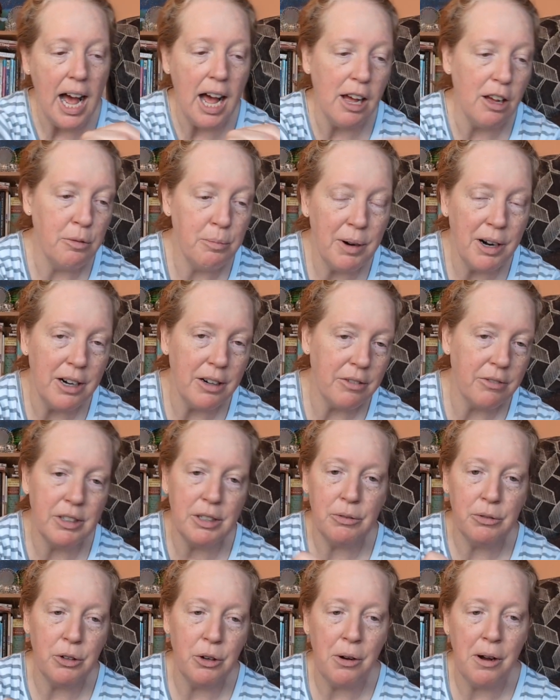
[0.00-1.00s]
I'll mark
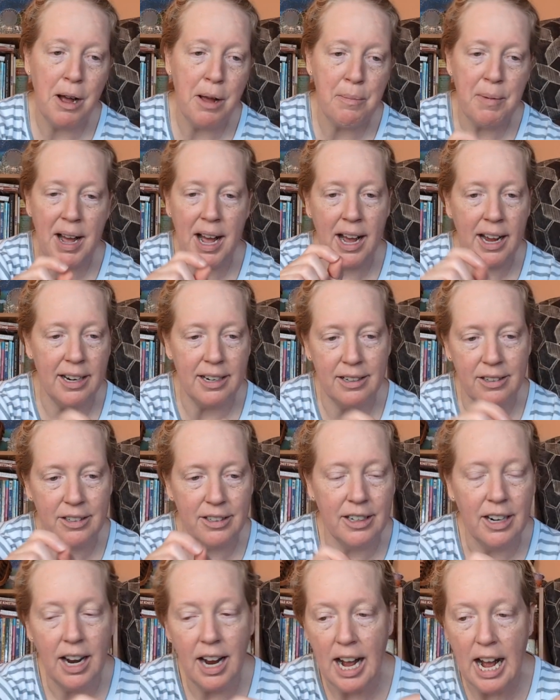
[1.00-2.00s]
what row I'm on,
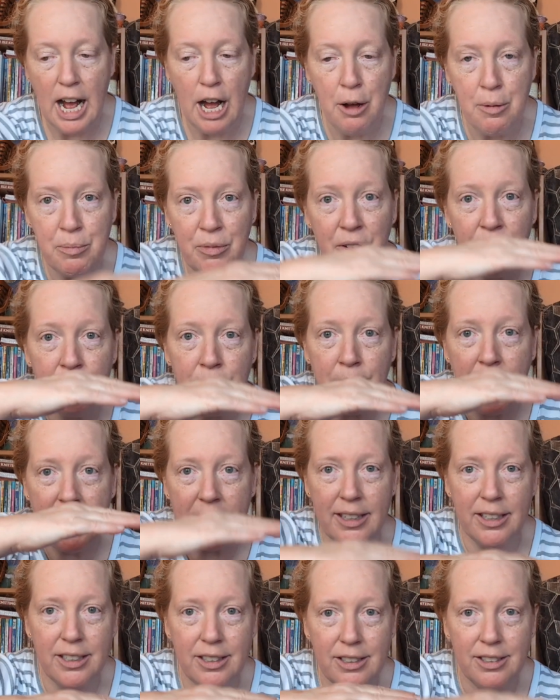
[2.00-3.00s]
or I'll move
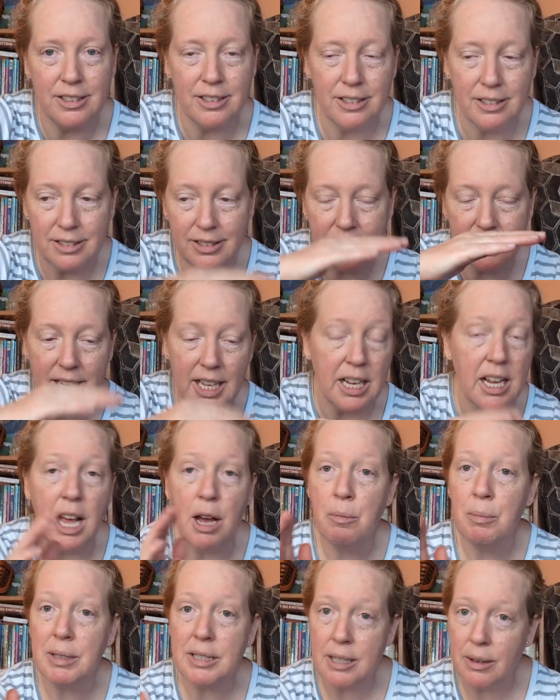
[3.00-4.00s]
my little thing.
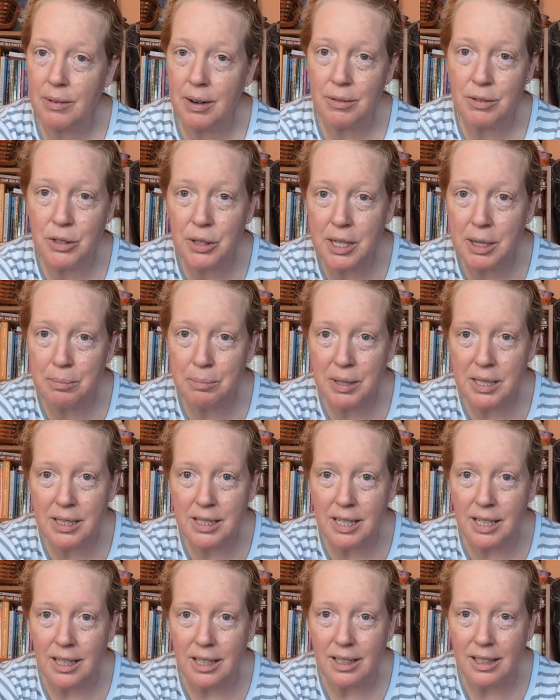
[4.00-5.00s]
But sometimes you get
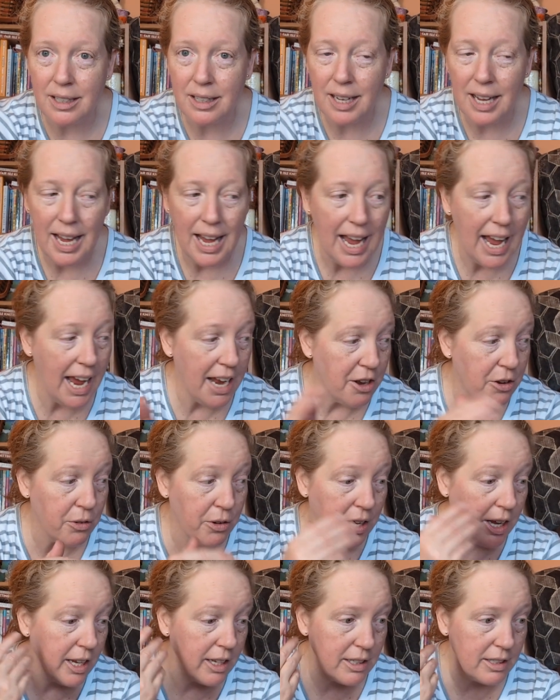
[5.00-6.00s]
busy and
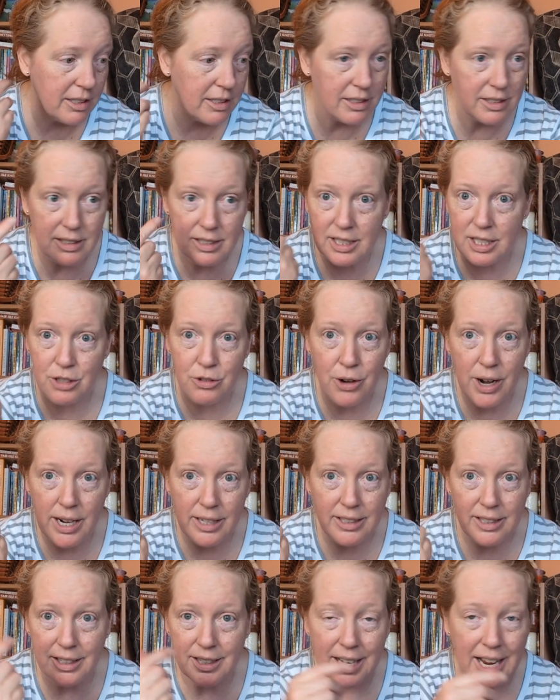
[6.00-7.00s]
you get
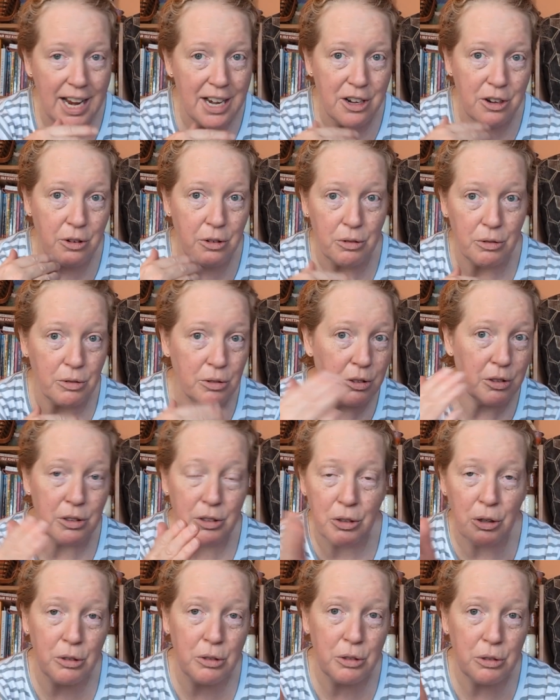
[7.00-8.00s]
distracted and you
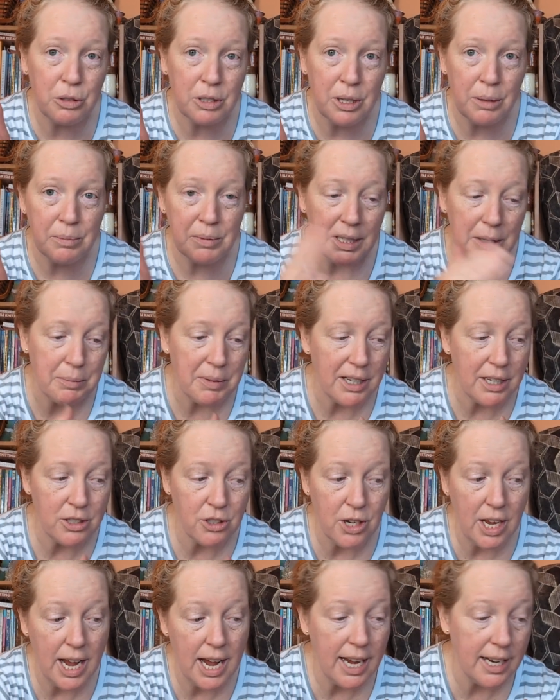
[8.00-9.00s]
go do something
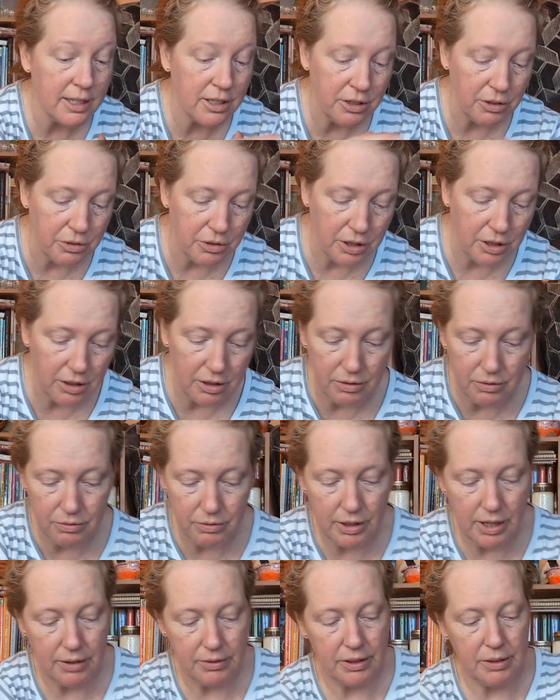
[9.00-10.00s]
because you had to or
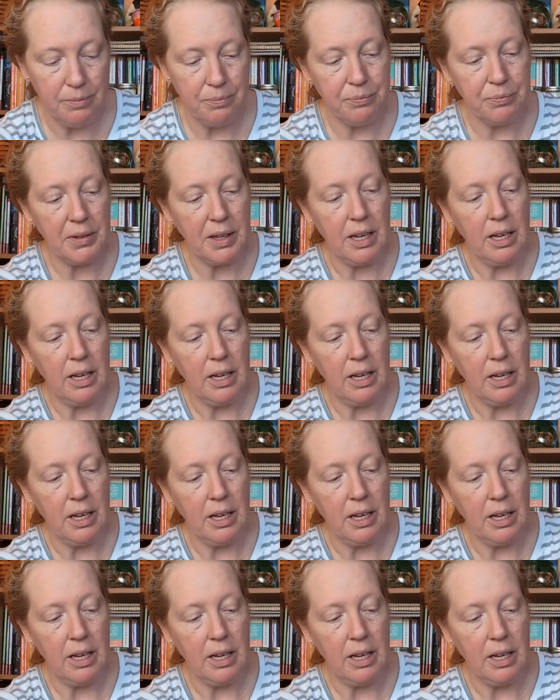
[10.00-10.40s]
whatever.